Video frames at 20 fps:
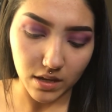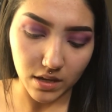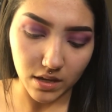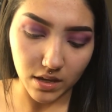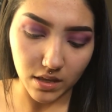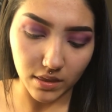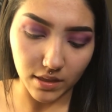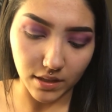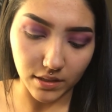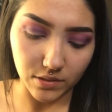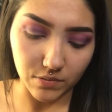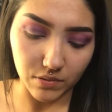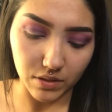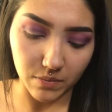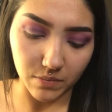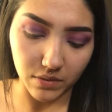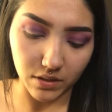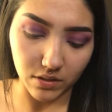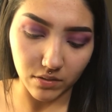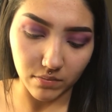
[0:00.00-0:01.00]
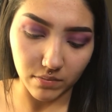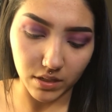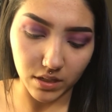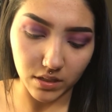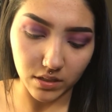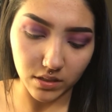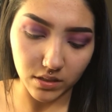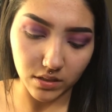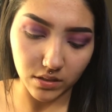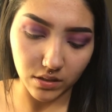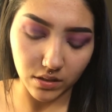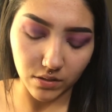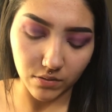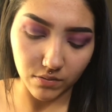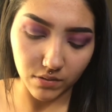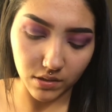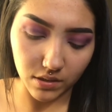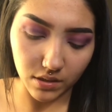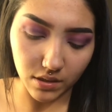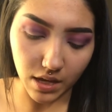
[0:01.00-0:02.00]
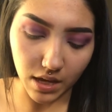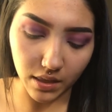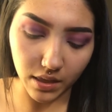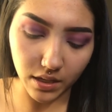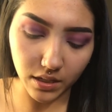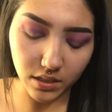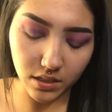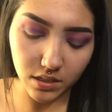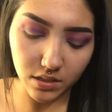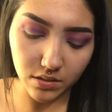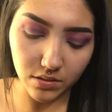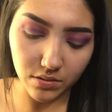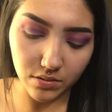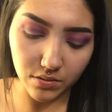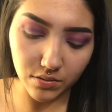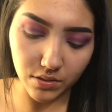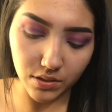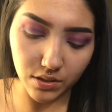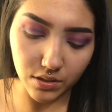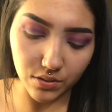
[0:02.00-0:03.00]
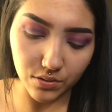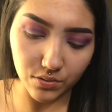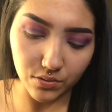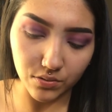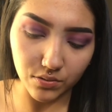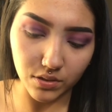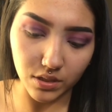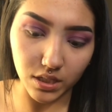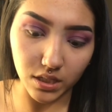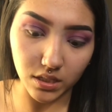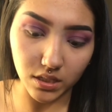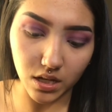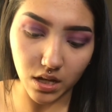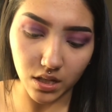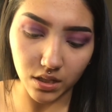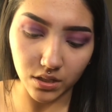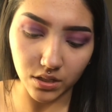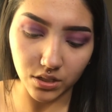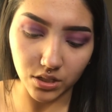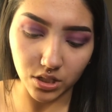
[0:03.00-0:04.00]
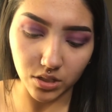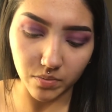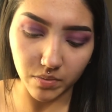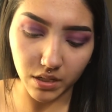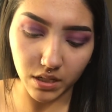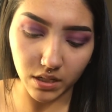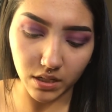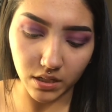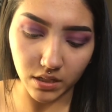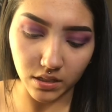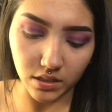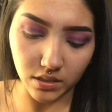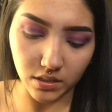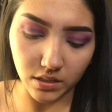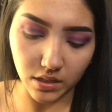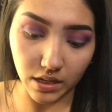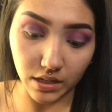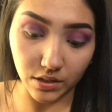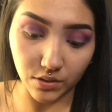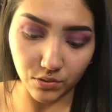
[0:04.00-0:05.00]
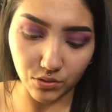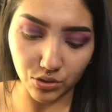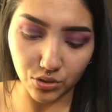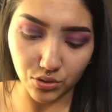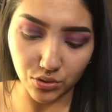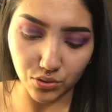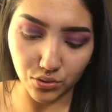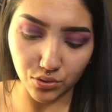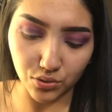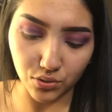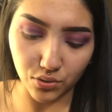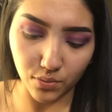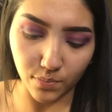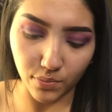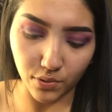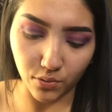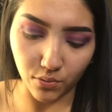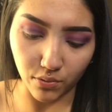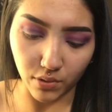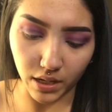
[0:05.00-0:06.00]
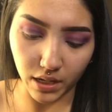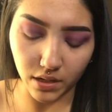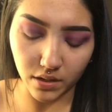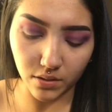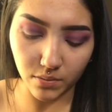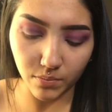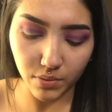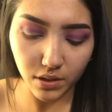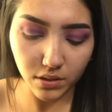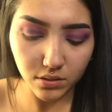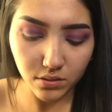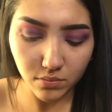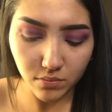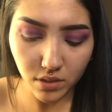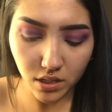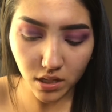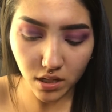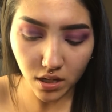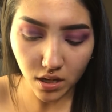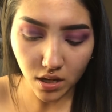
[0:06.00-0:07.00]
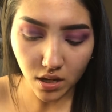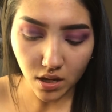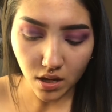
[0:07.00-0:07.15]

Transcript: And that's what I'm gonna be concealing with. I like to use this color just because I know it's super white compared to me.